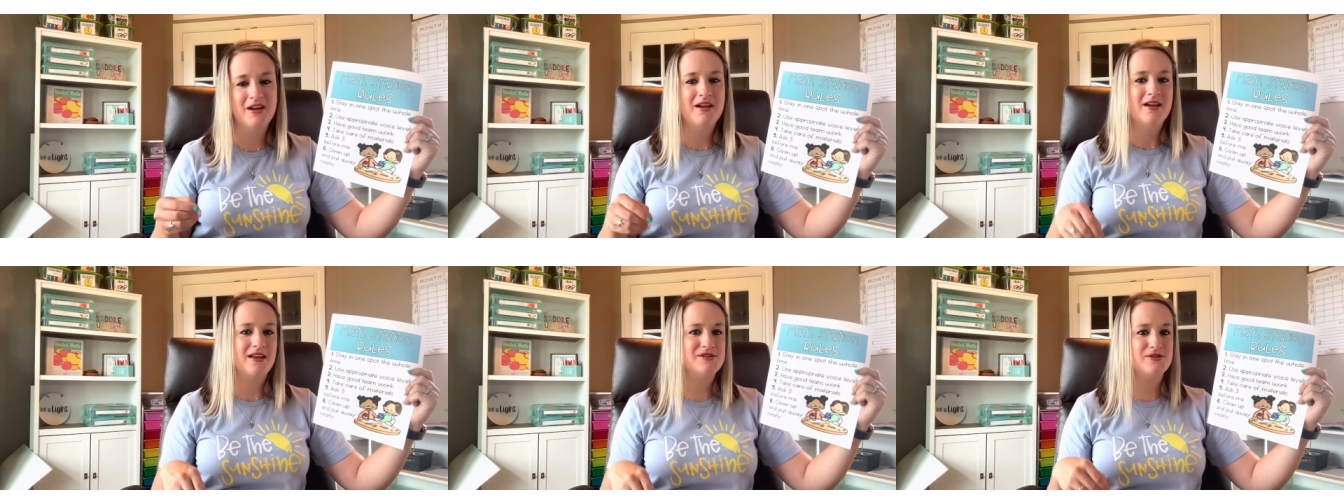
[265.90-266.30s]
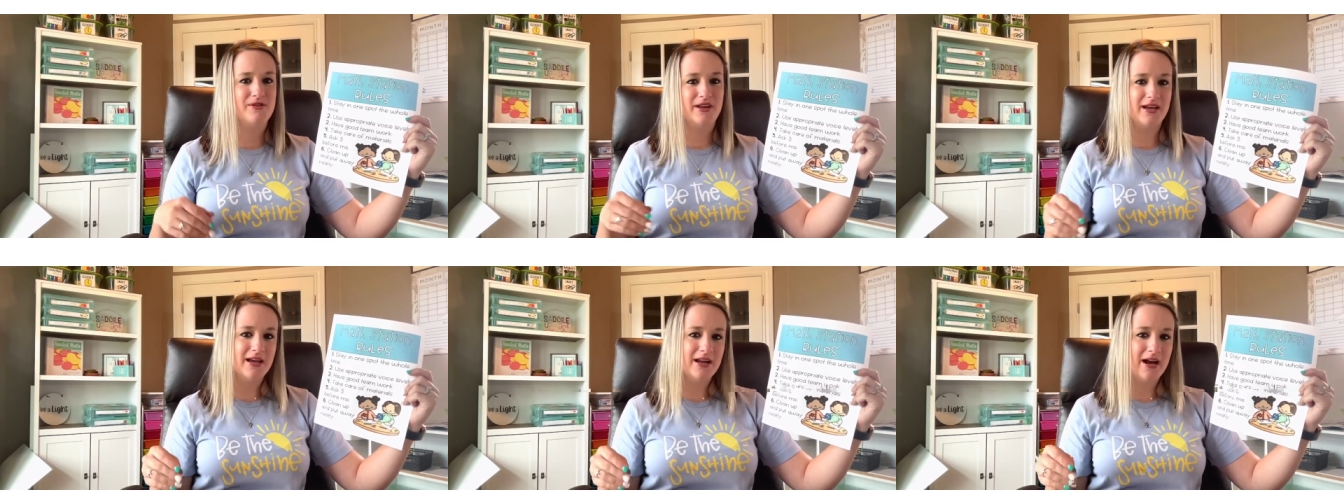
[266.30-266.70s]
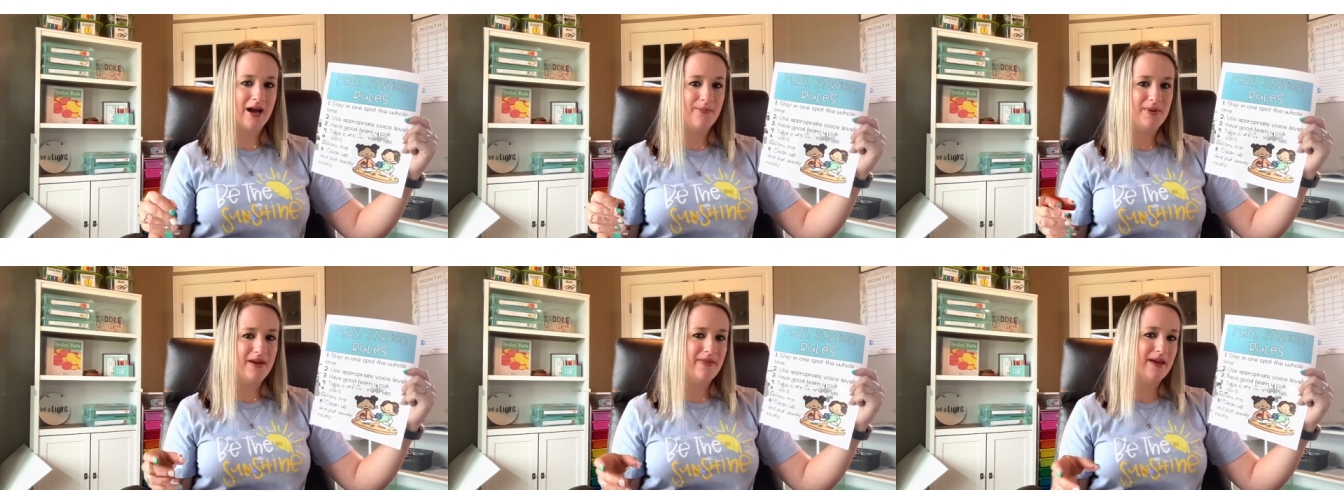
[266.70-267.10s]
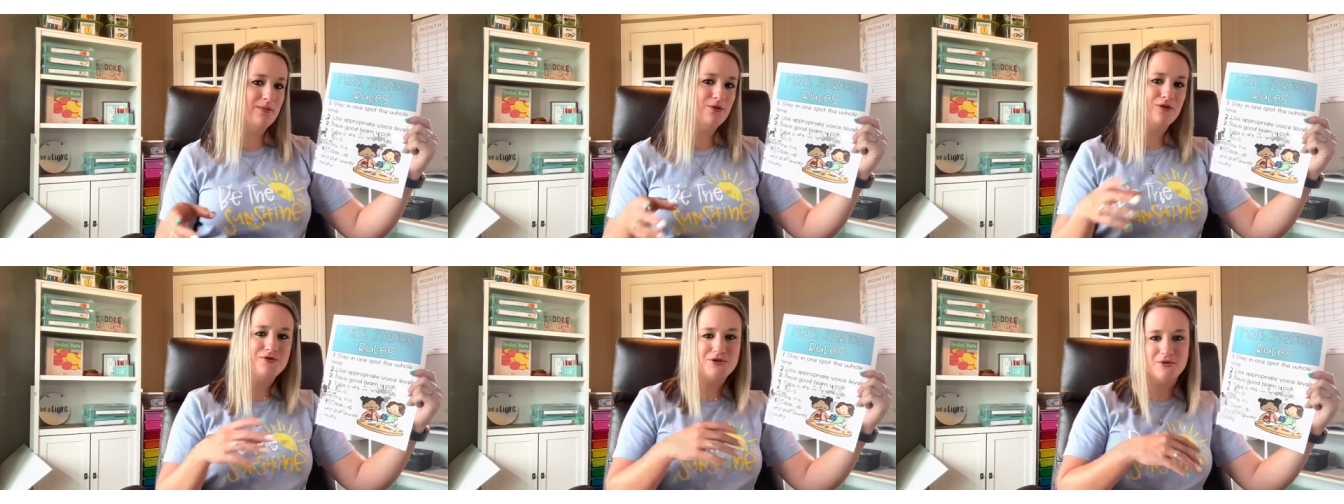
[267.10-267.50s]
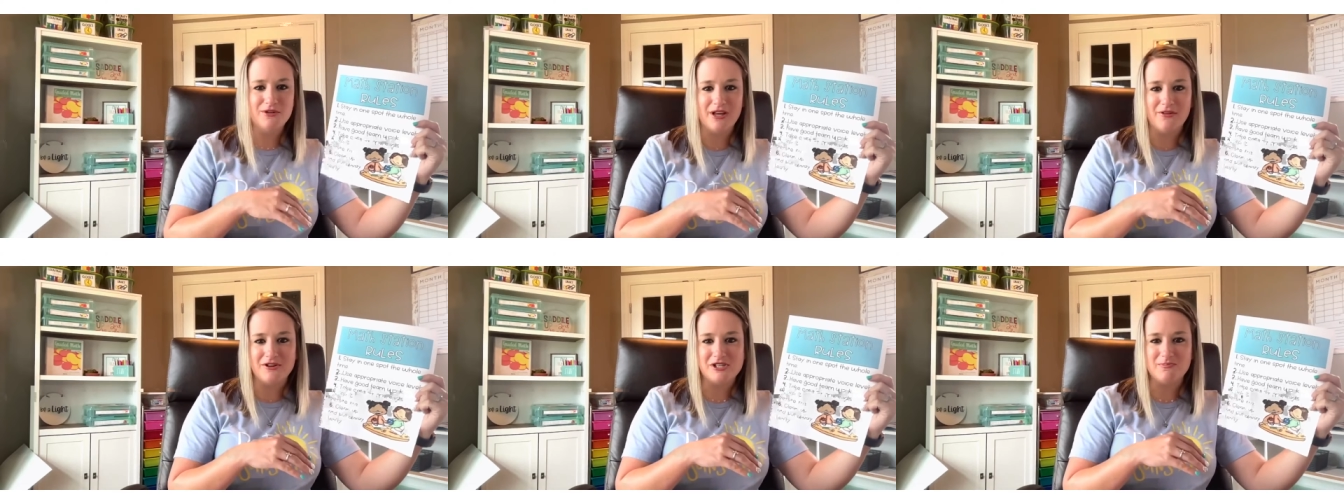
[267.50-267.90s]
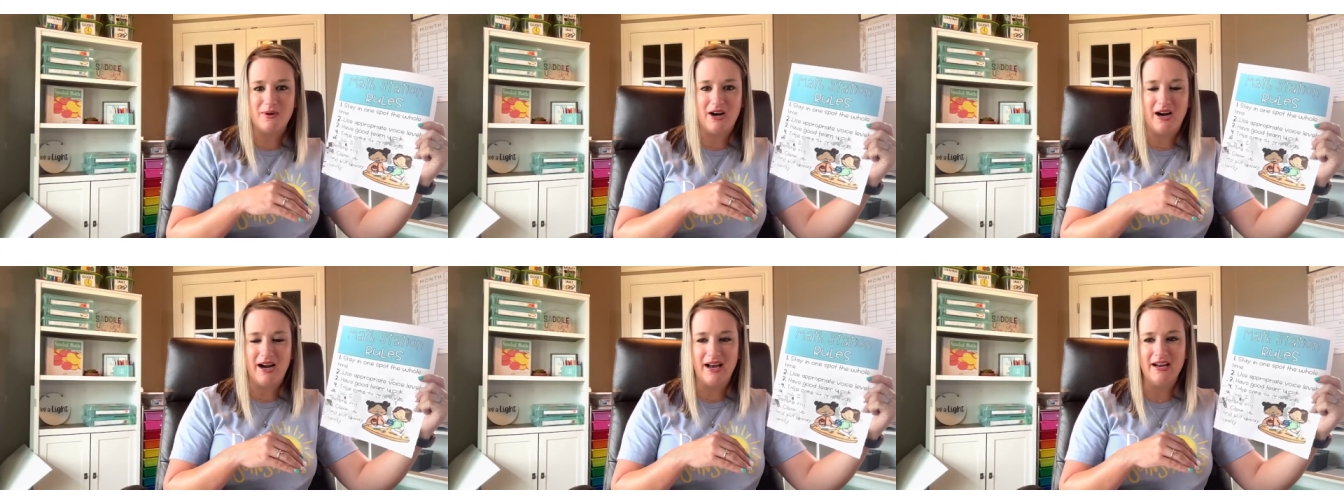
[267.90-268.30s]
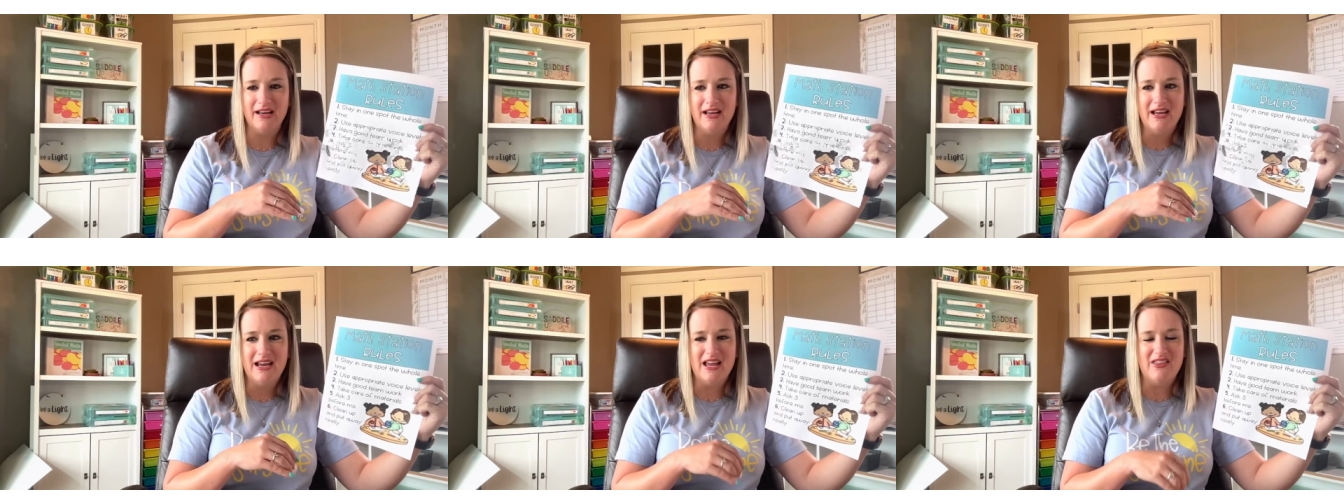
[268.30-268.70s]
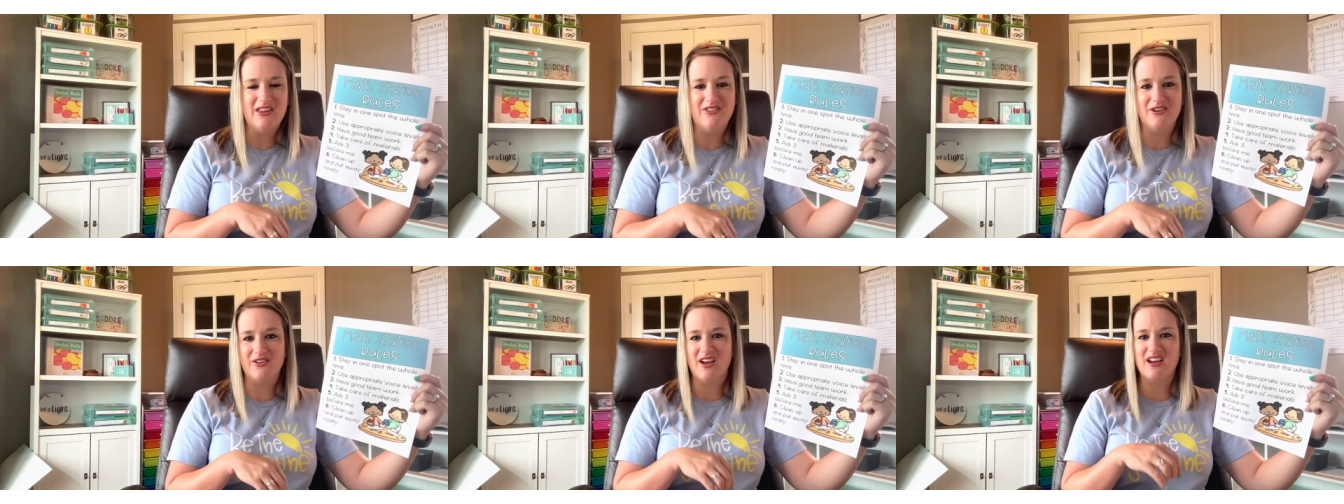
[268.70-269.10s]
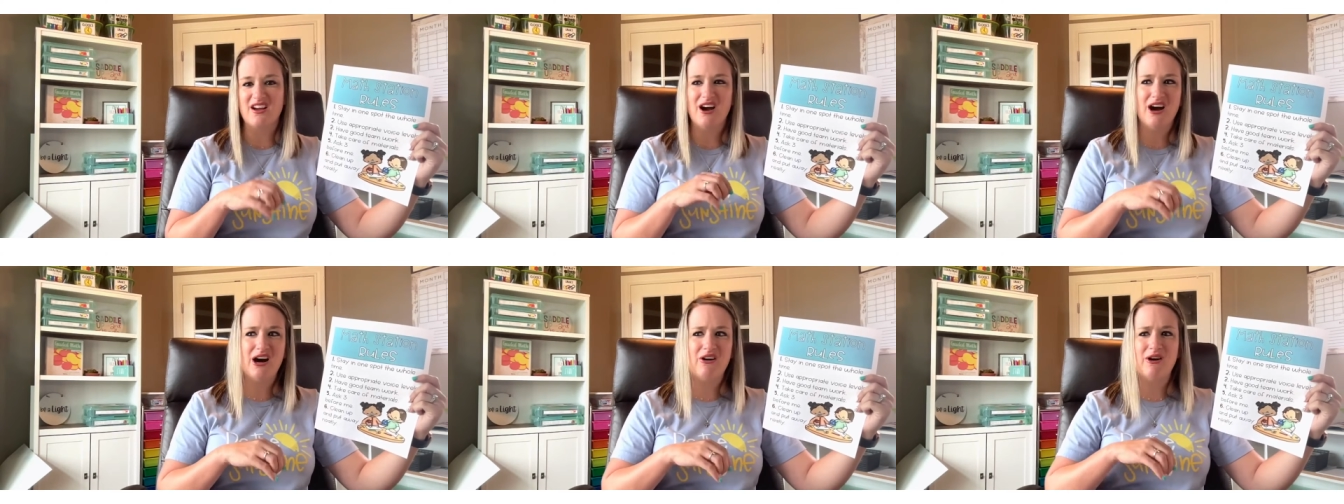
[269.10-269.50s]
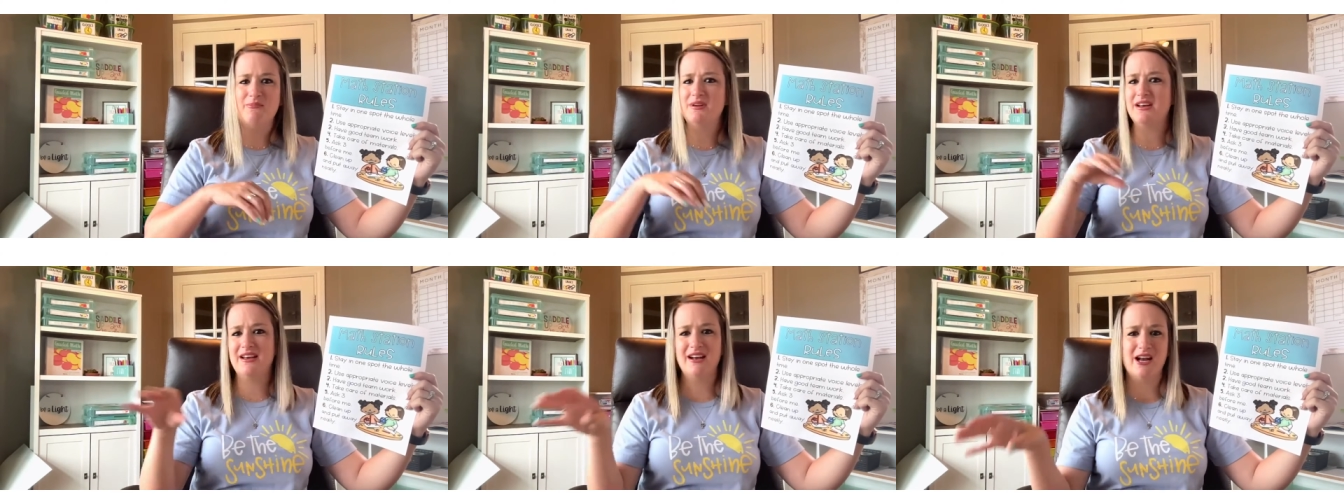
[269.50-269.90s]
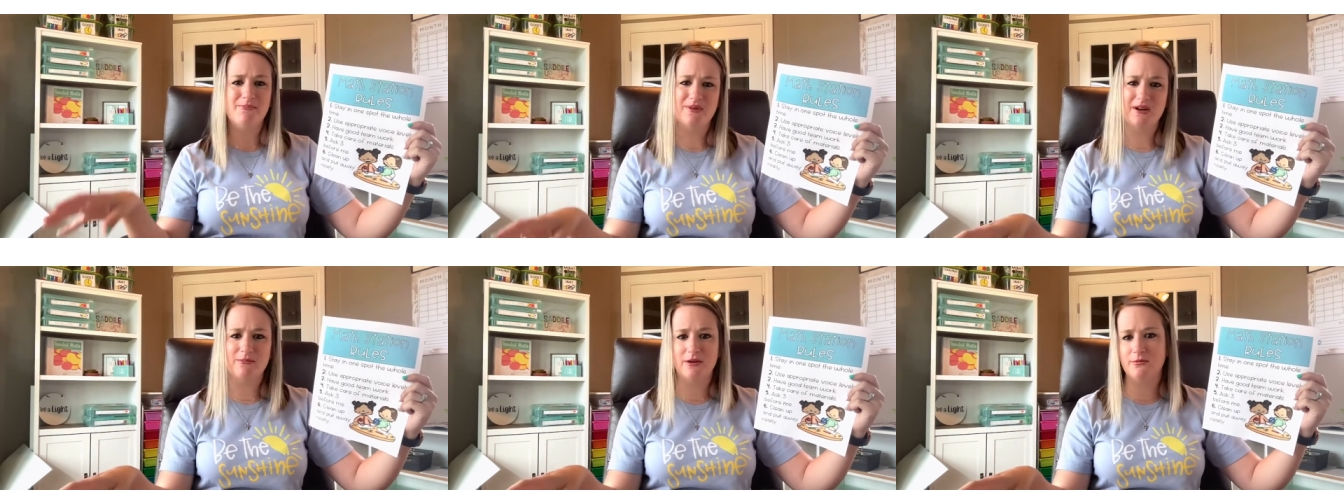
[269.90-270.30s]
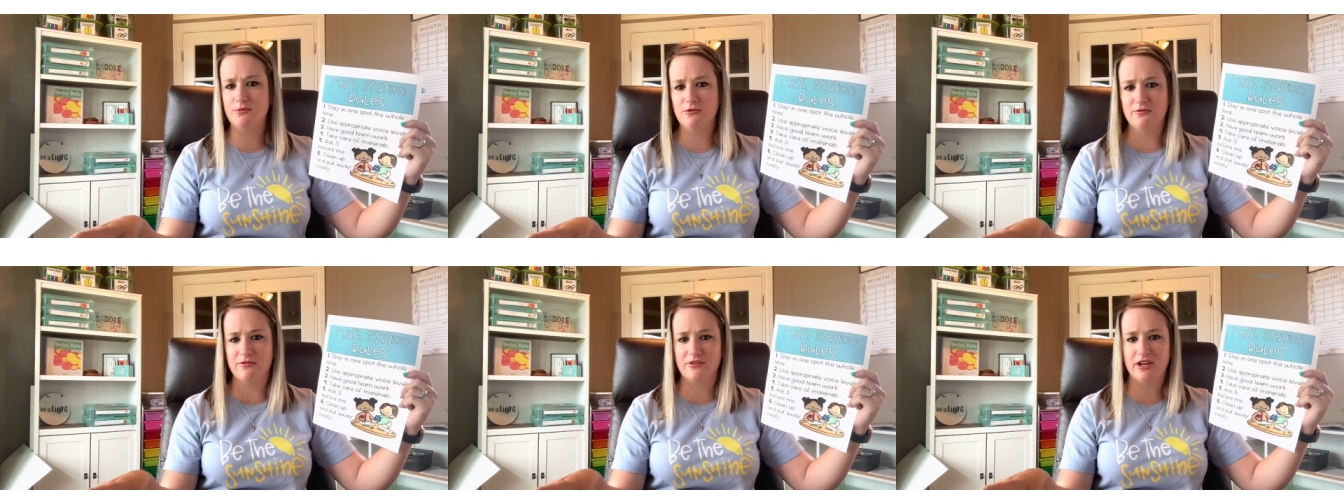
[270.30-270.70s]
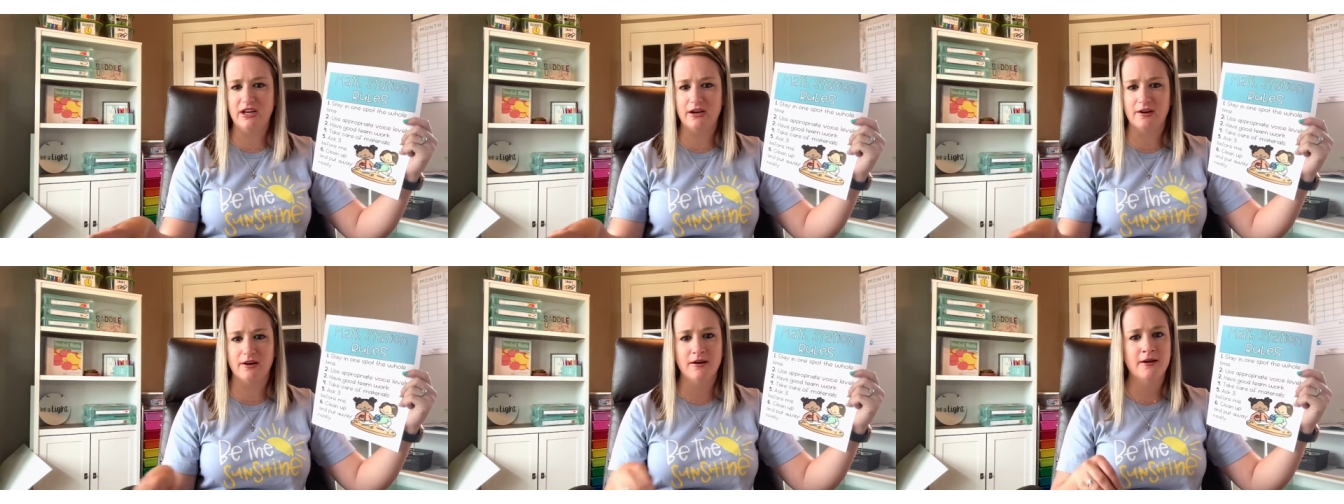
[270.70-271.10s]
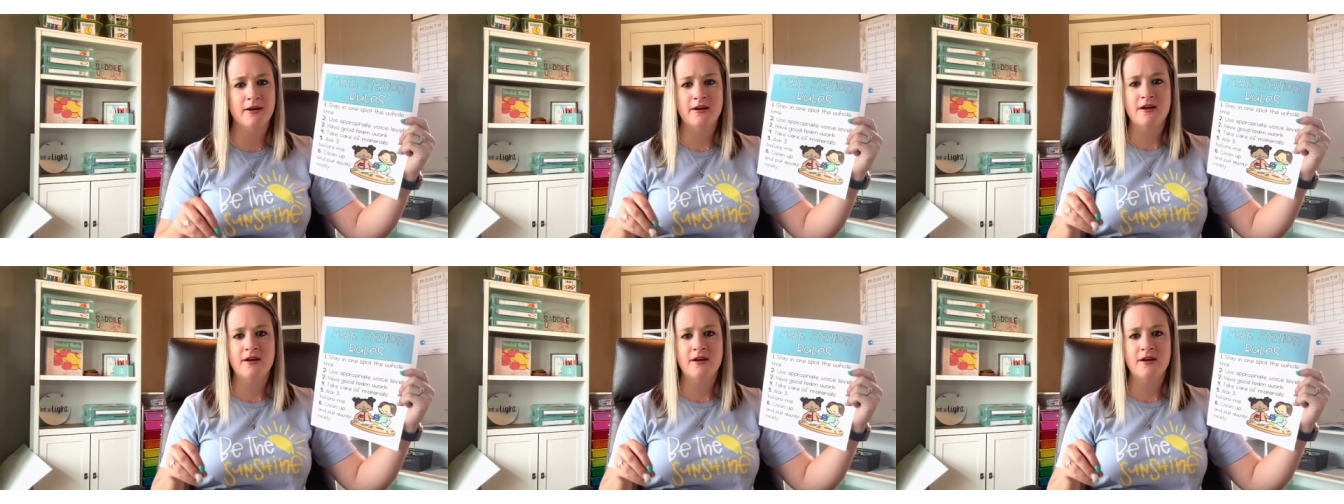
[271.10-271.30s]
And so they get up and they move to another spot and then they're like, "Oh, I'm going to get up and I'm going to move over here."